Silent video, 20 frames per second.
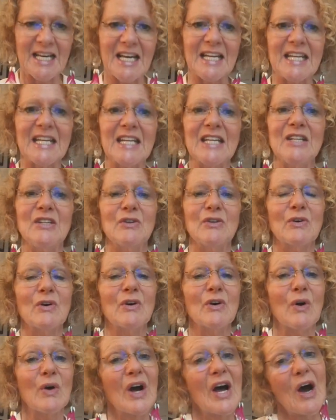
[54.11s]
and in
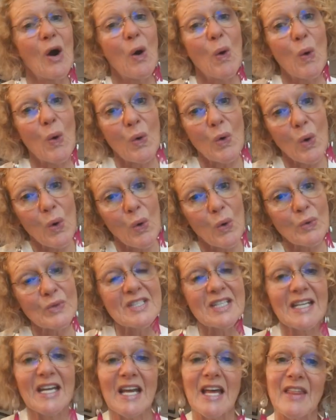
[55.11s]
your
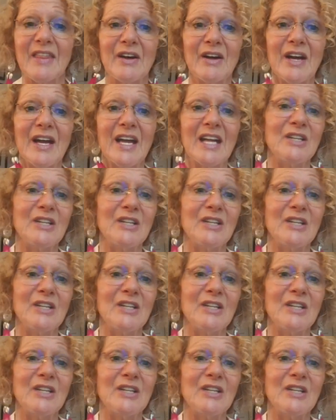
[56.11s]
altogether